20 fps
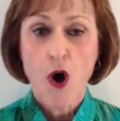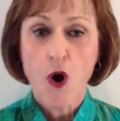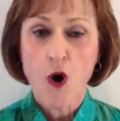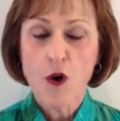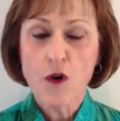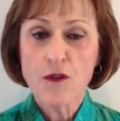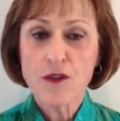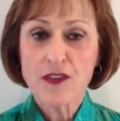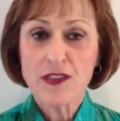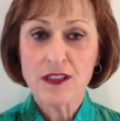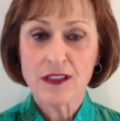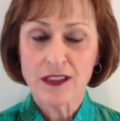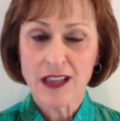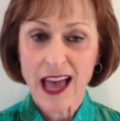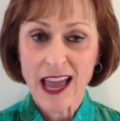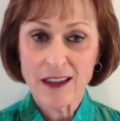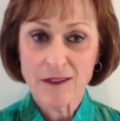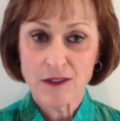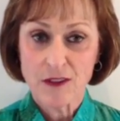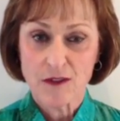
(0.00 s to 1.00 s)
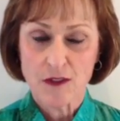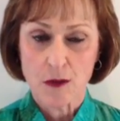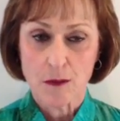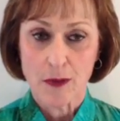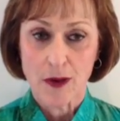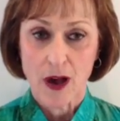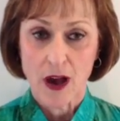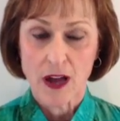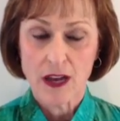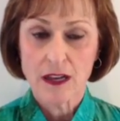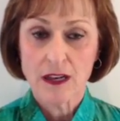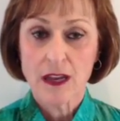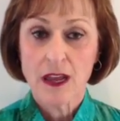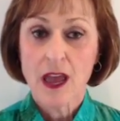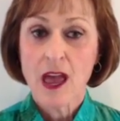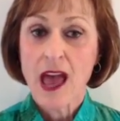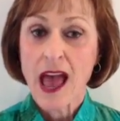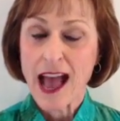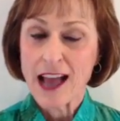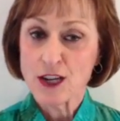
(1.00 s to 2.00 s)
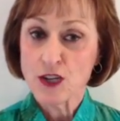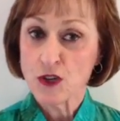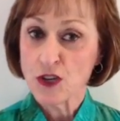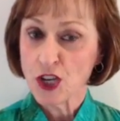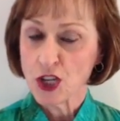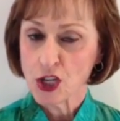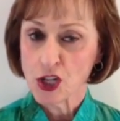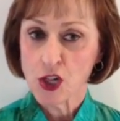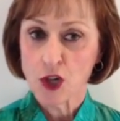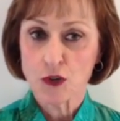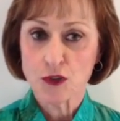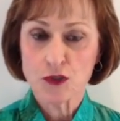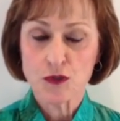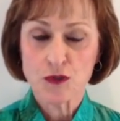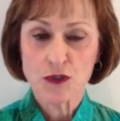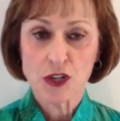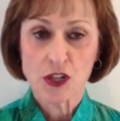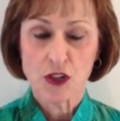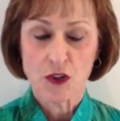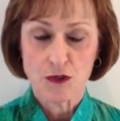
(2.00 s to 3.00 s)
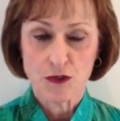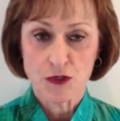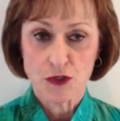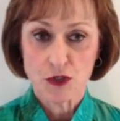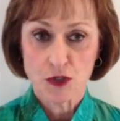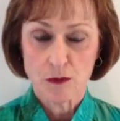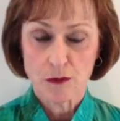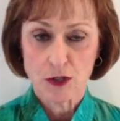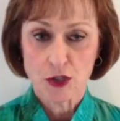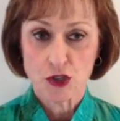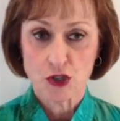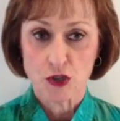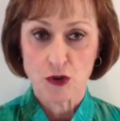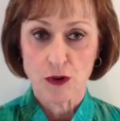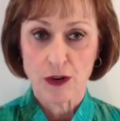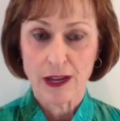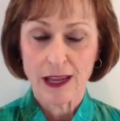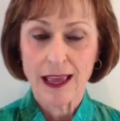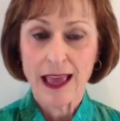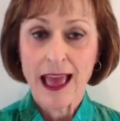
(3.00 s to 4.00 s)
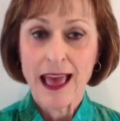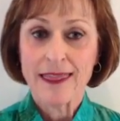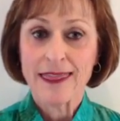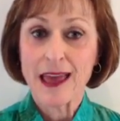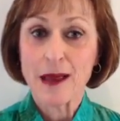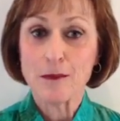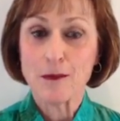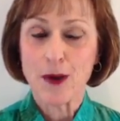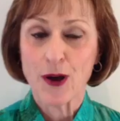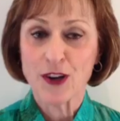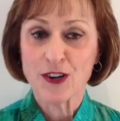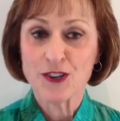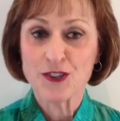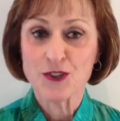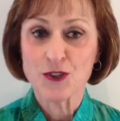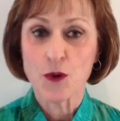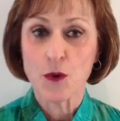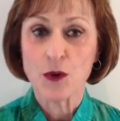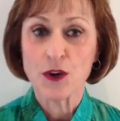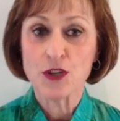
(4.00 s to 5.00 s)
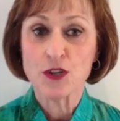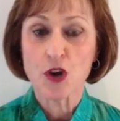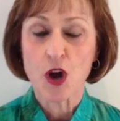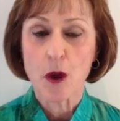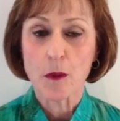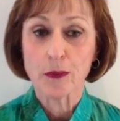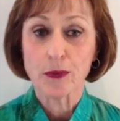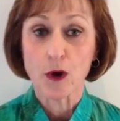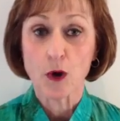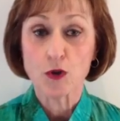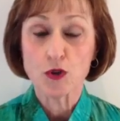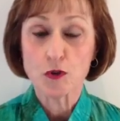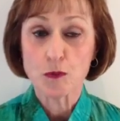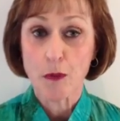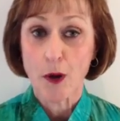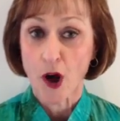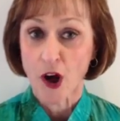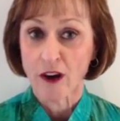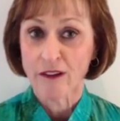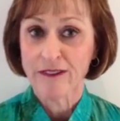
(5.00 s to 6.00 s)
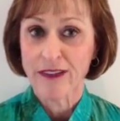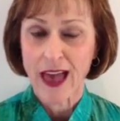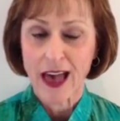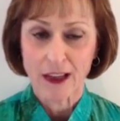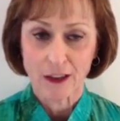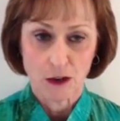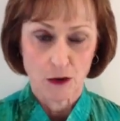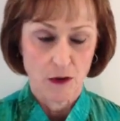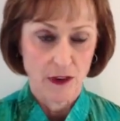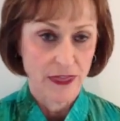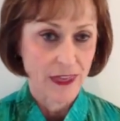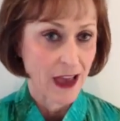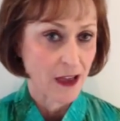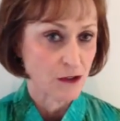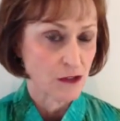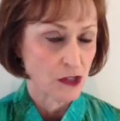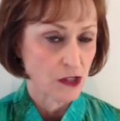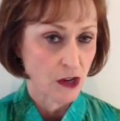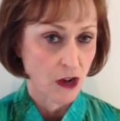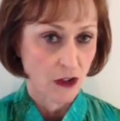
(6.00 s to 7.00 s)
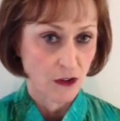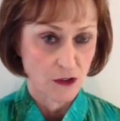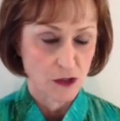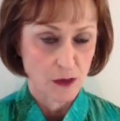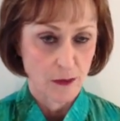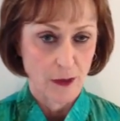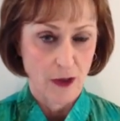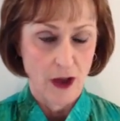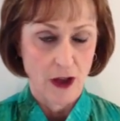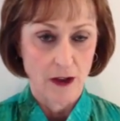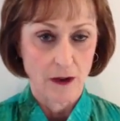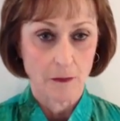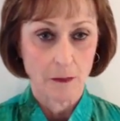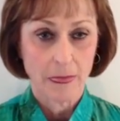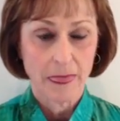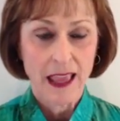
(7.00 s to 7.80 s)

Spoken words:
Over the life of the bond, as you get closer and closer to maturity, that bond is going to approach par value, $1,000 a bond.